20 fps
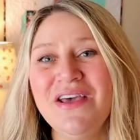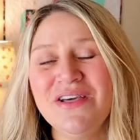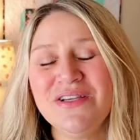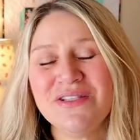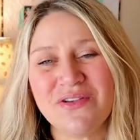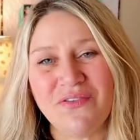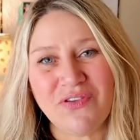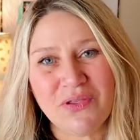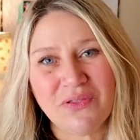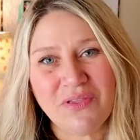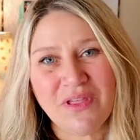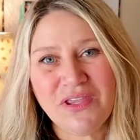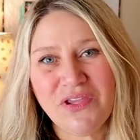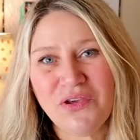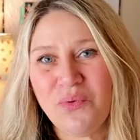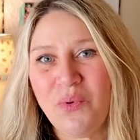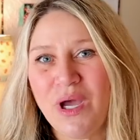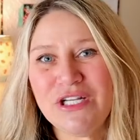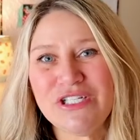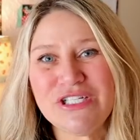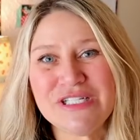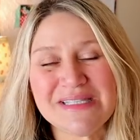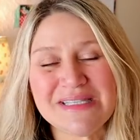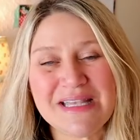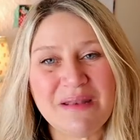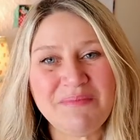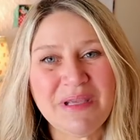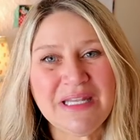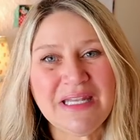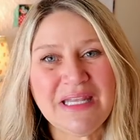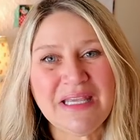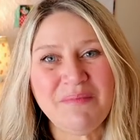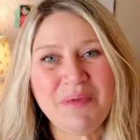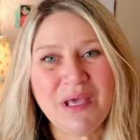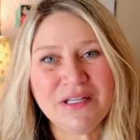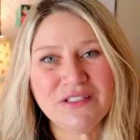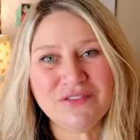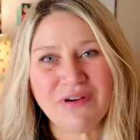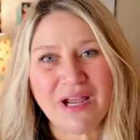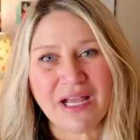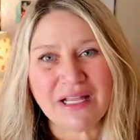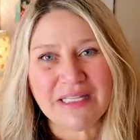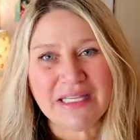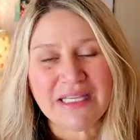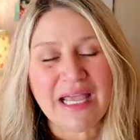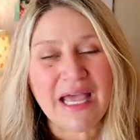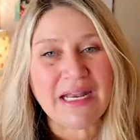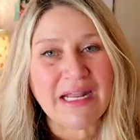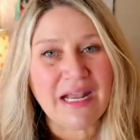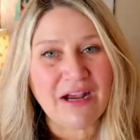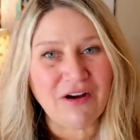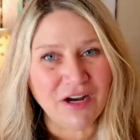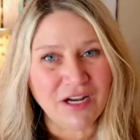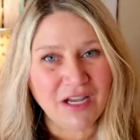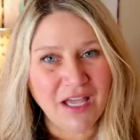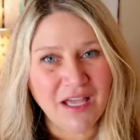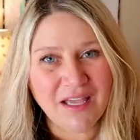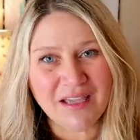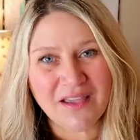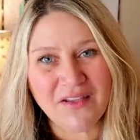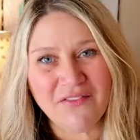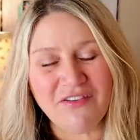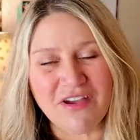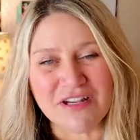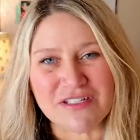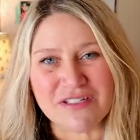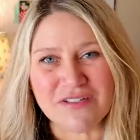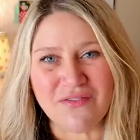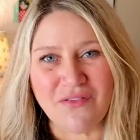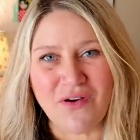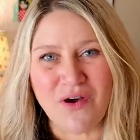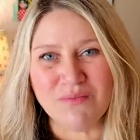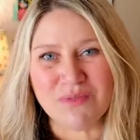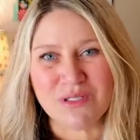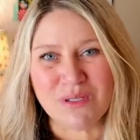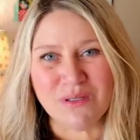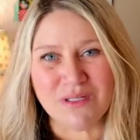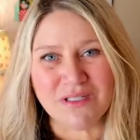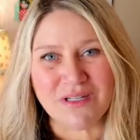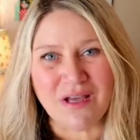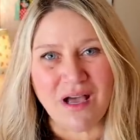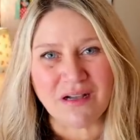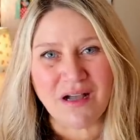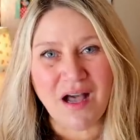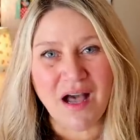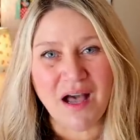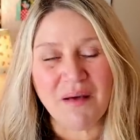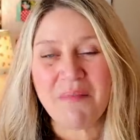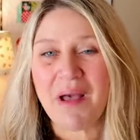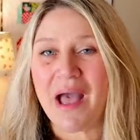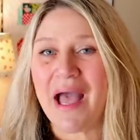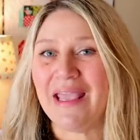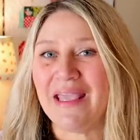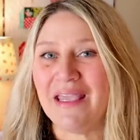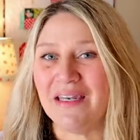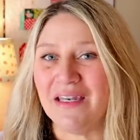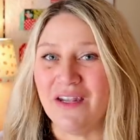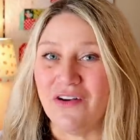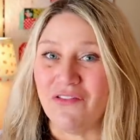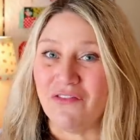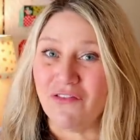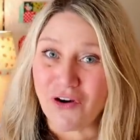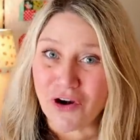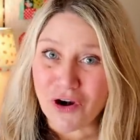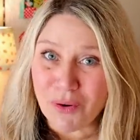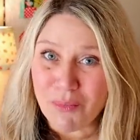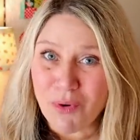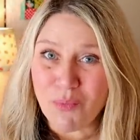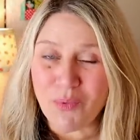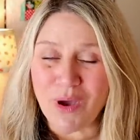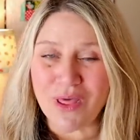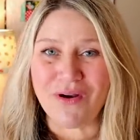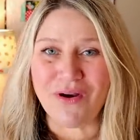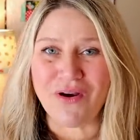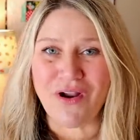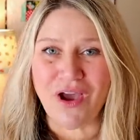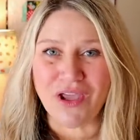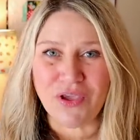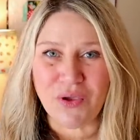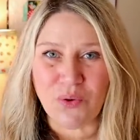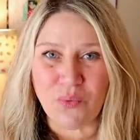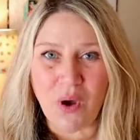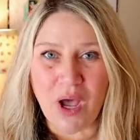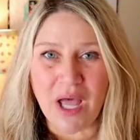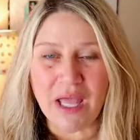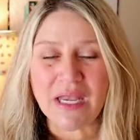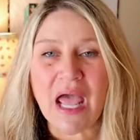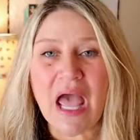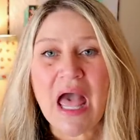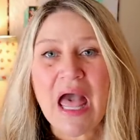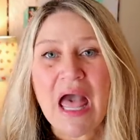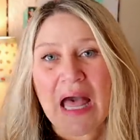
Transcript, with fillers: So if you think you won, just send me an email directly at erica at confessions of a homeschooler dot com. I can confirm whether or not you won.